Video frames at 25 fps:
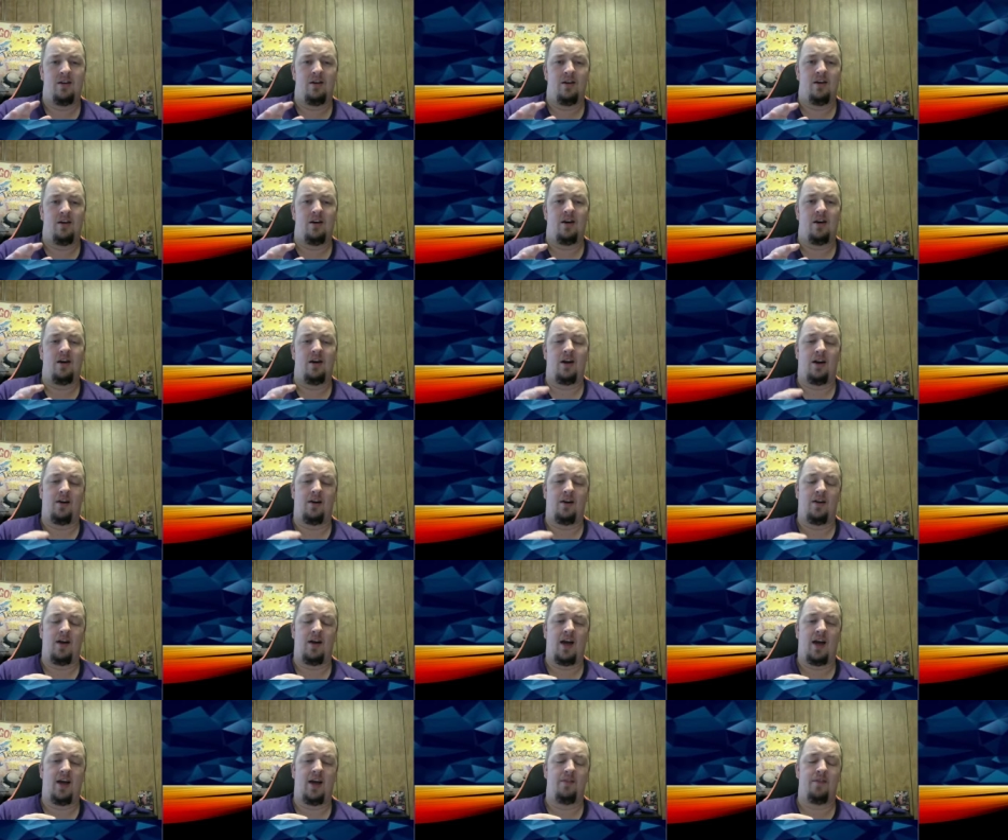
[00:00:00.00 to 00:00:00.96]

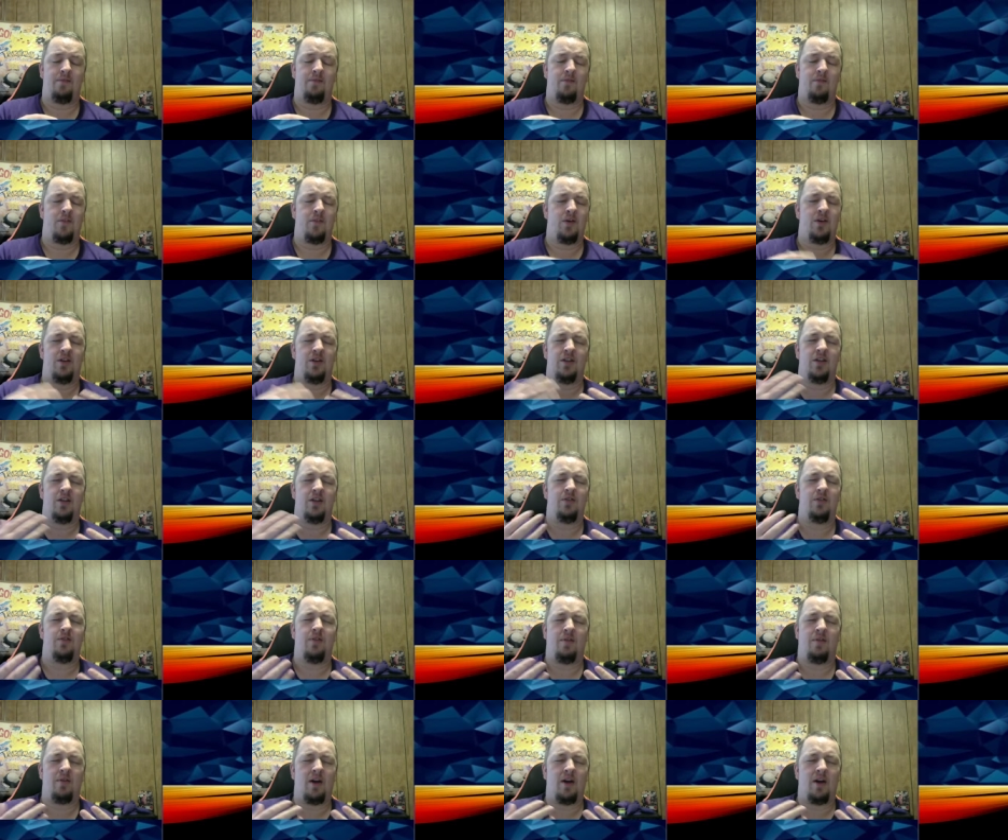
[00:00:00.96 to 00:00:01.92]
And just
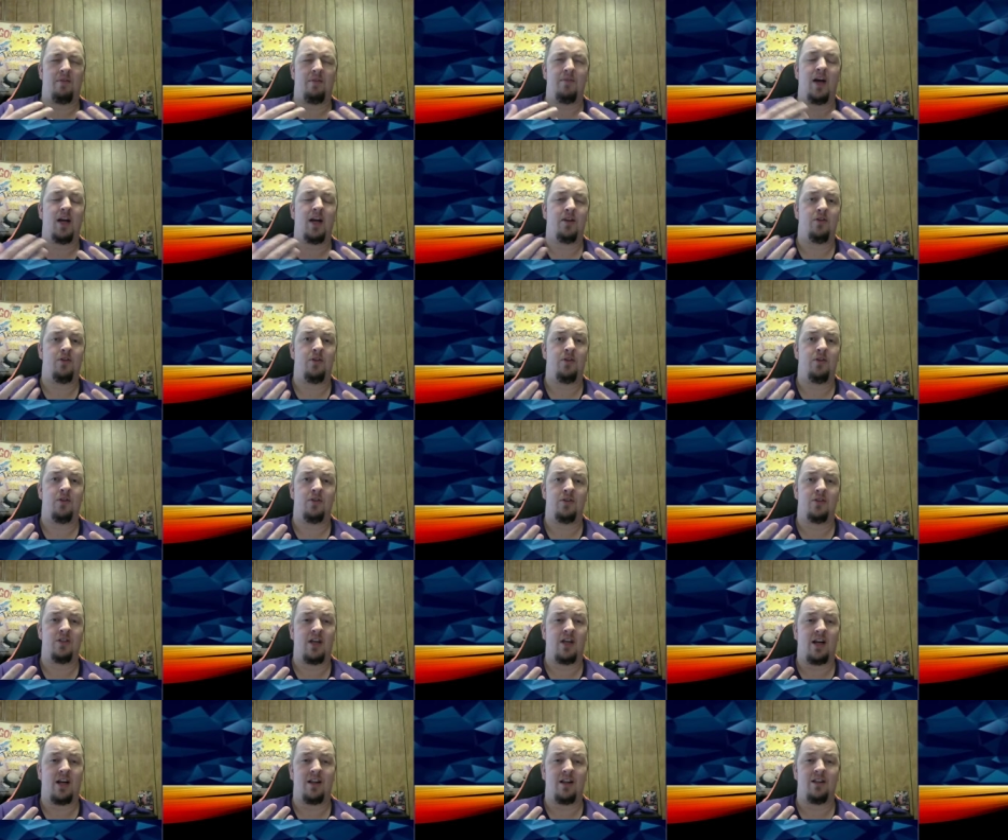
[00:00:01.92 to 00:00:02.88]
remember, I'm not doing those
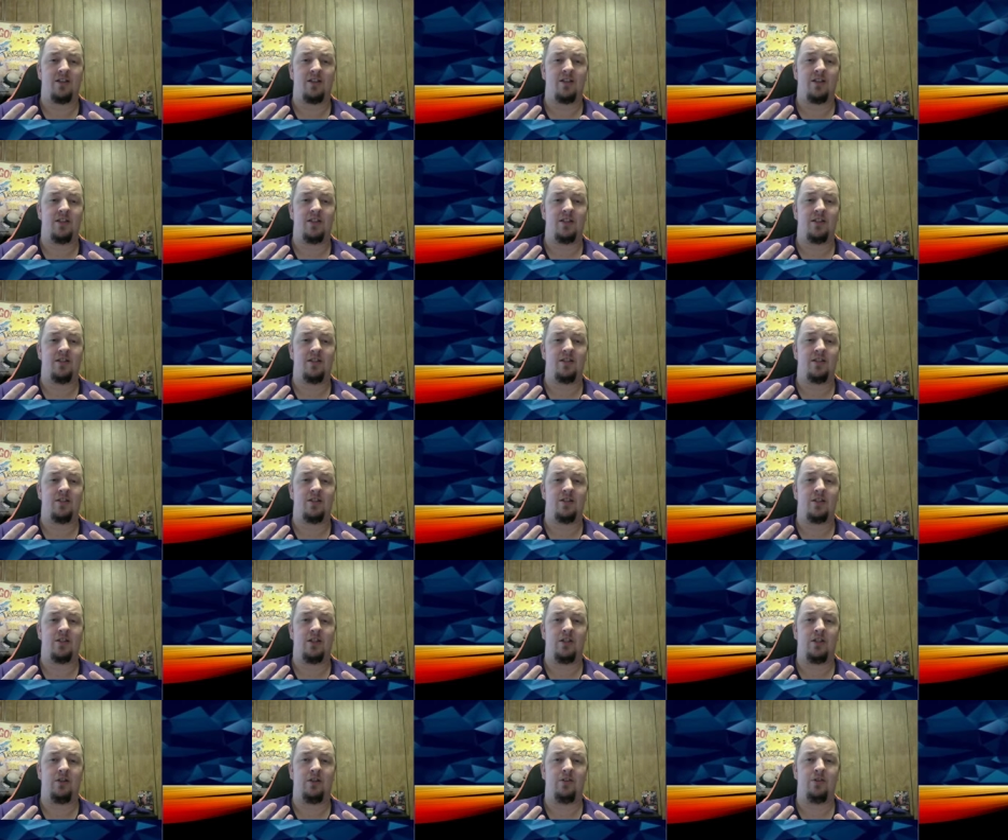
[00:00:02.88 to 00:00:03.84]
challenges
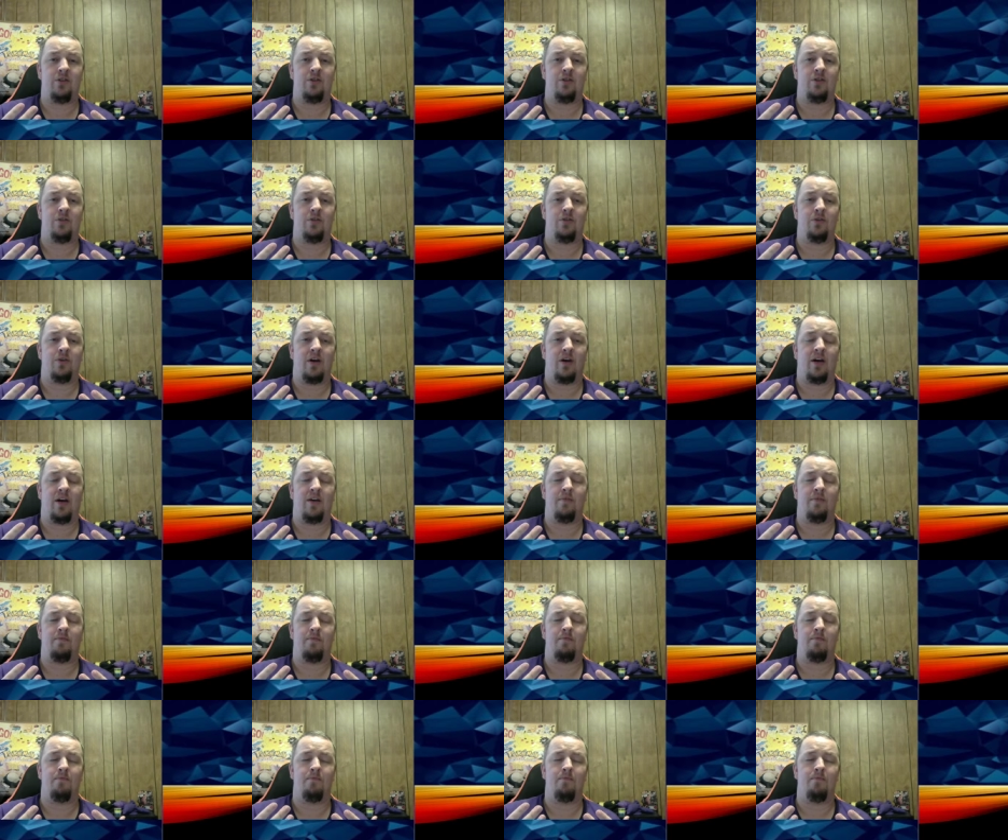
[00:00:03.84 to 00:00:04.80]

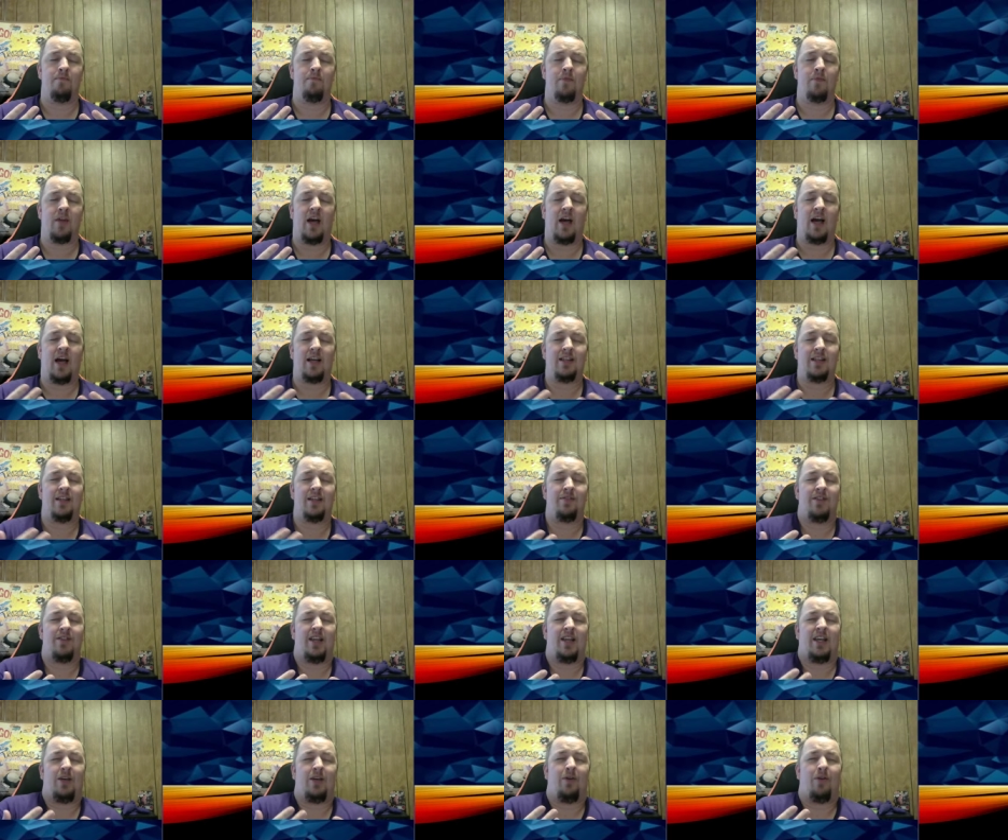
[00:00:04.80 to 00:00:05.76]
to as something
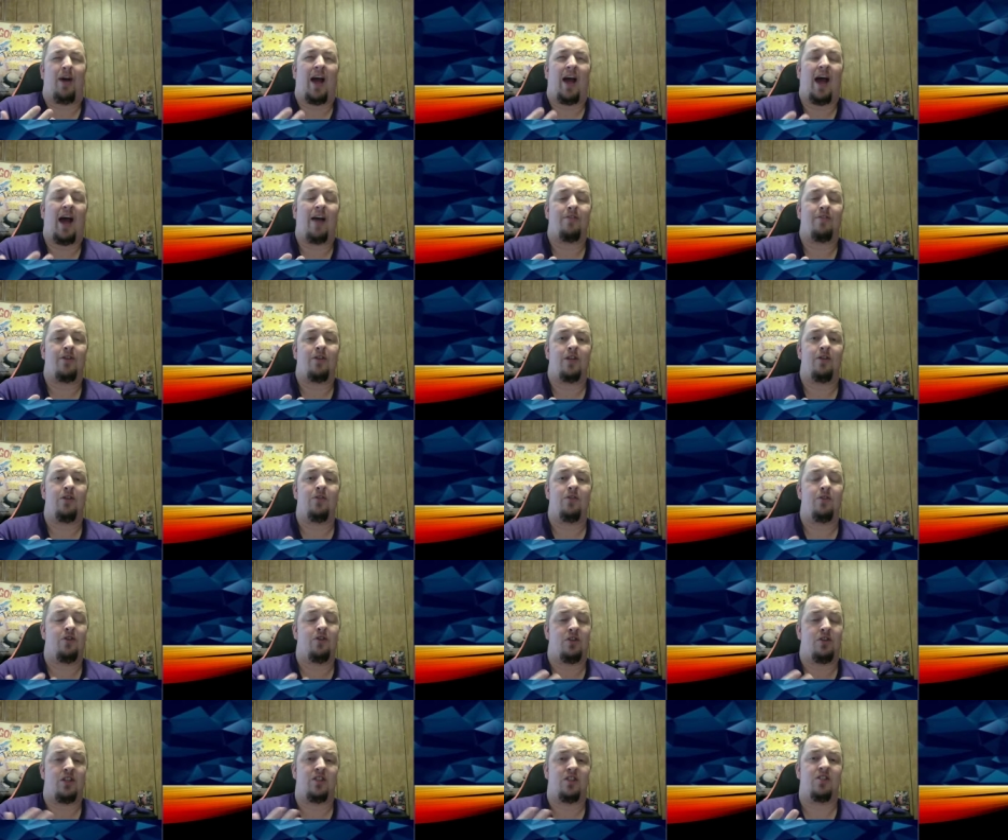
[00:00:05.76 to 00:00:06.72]
that you have to do.
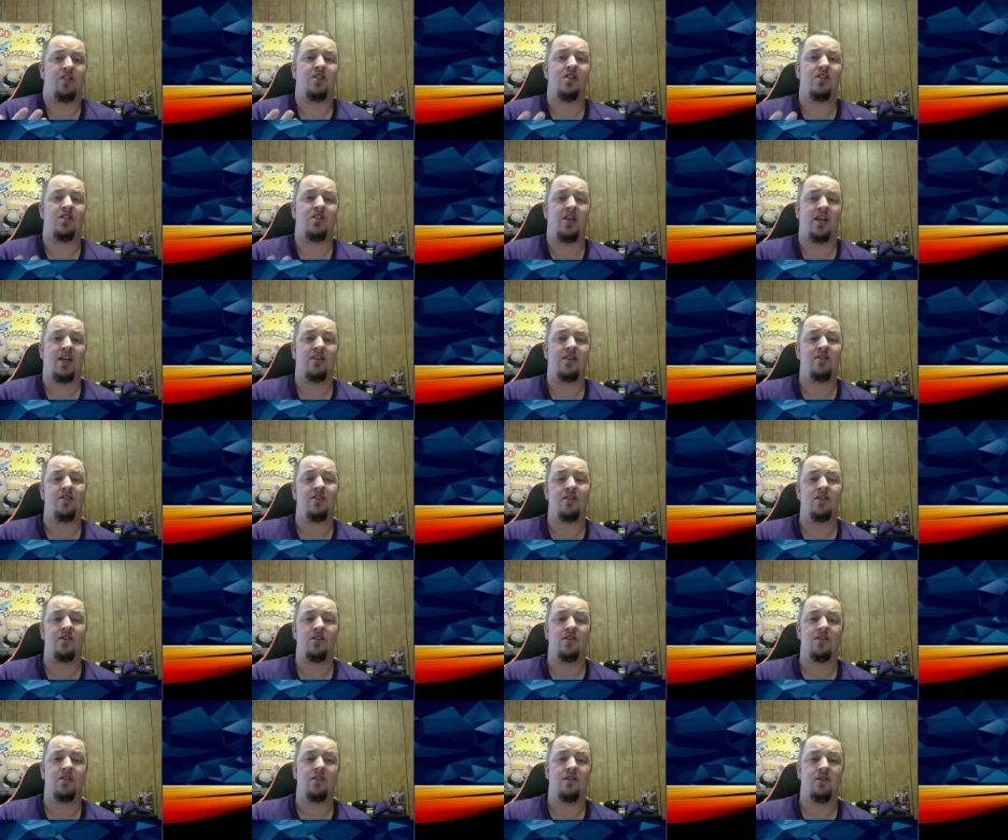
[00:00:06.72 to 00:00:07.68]
They're just
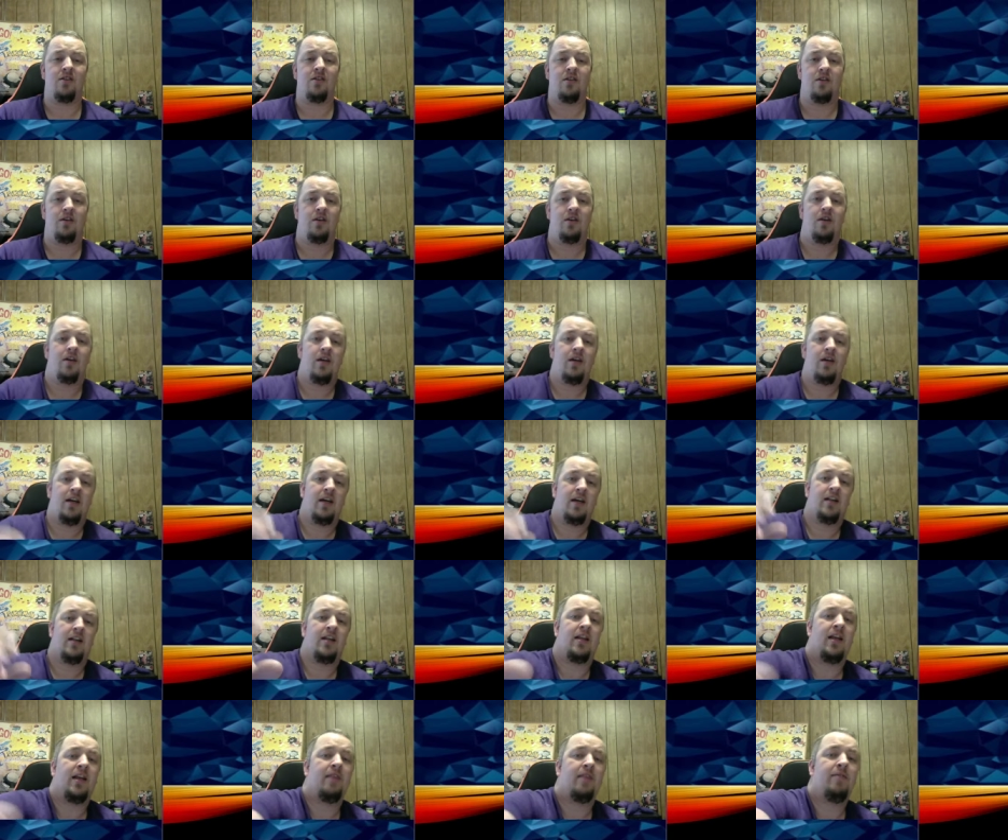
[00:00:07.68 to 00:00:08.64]
suggestions, and
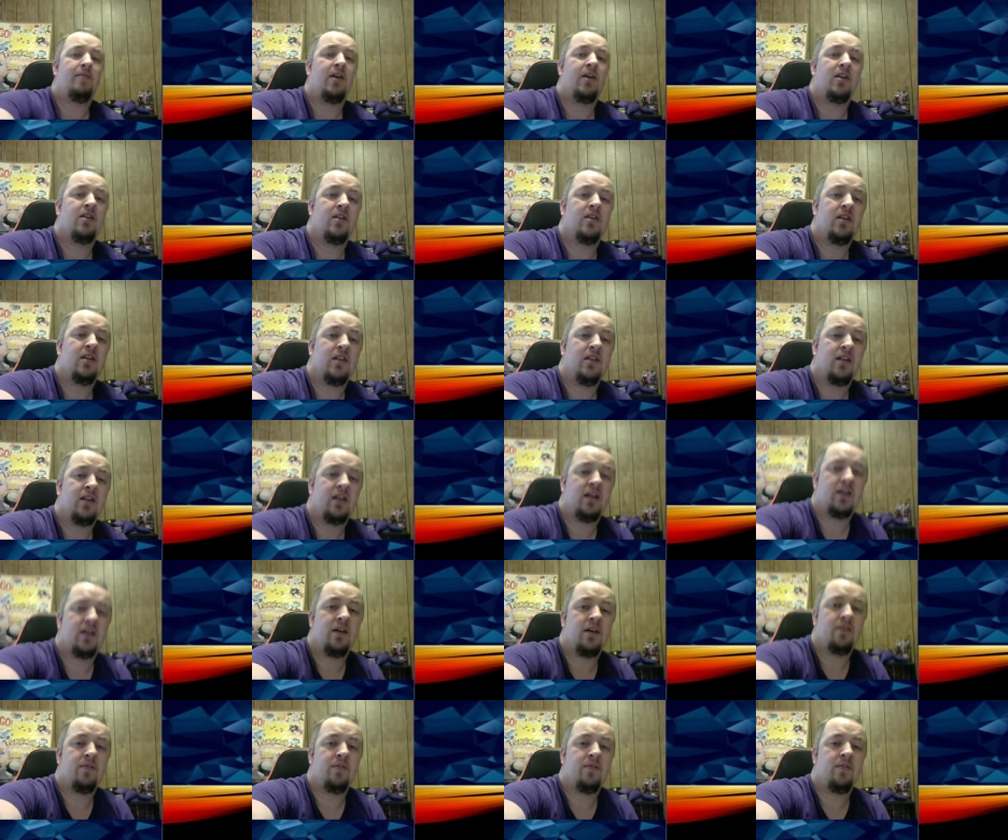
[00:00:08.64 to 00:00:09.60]
as I mentioned in
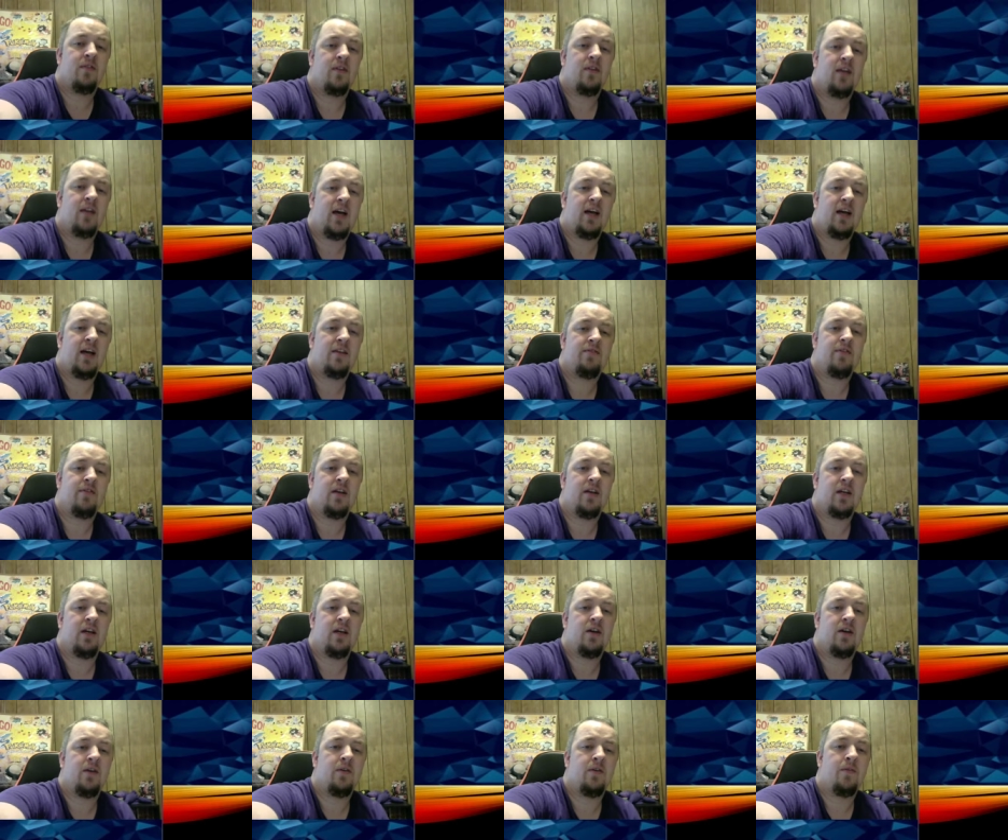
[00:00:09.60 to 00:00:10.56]
the last
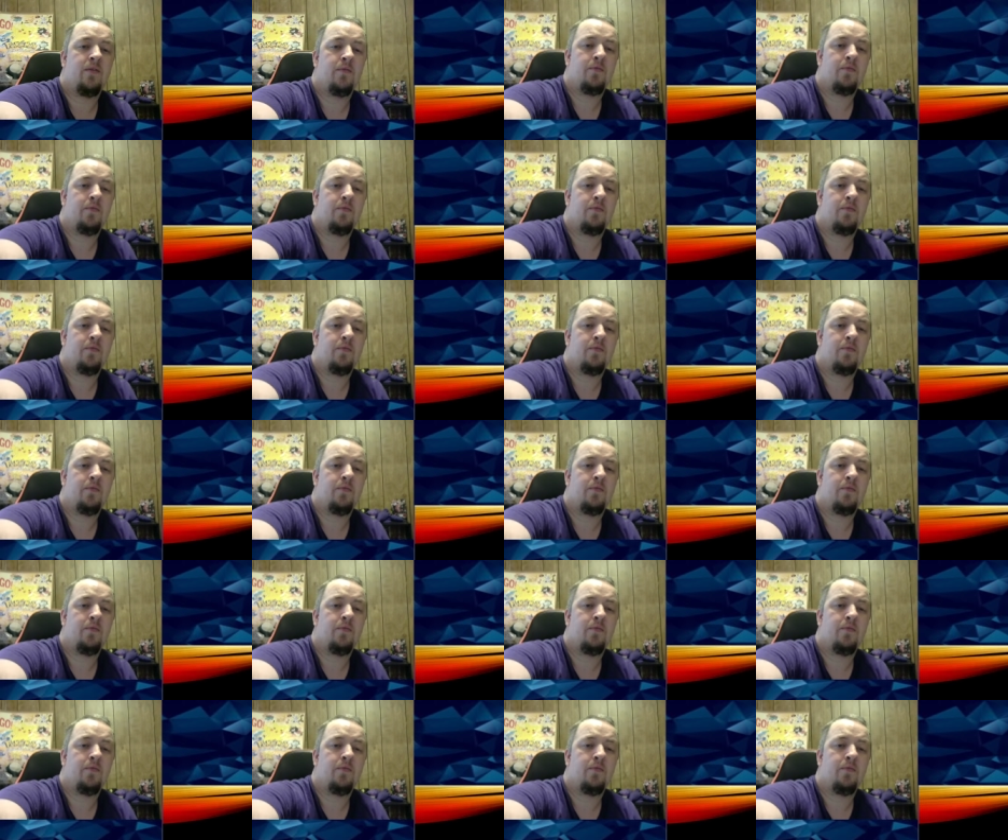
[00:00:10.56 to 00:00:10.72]
video.